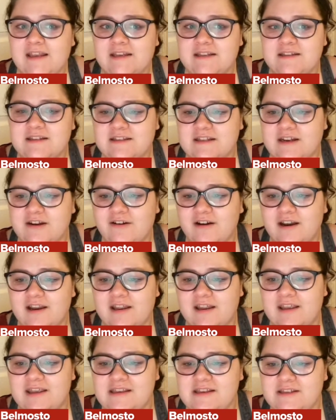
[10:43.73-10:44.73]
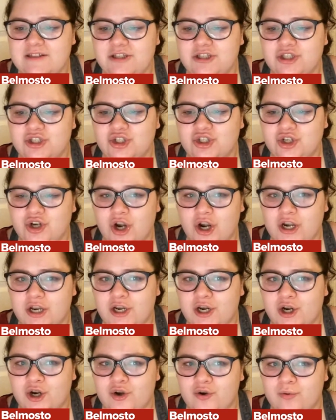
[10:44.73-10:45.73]
considering he
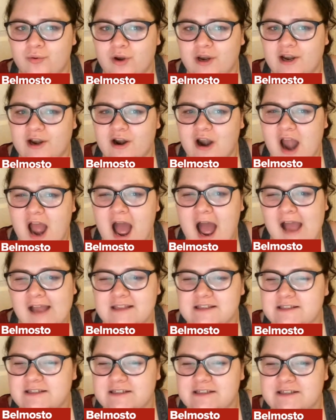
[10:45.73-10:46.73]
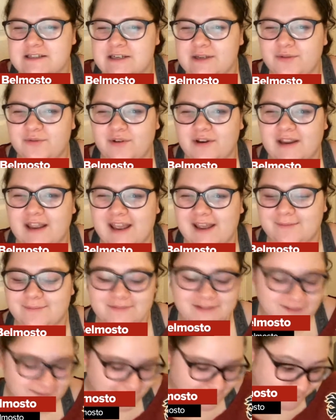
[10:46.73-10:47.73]
started a career high 63
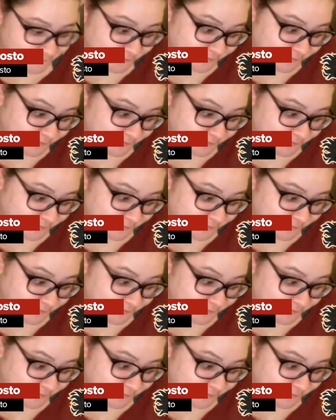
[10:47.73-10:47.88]
games.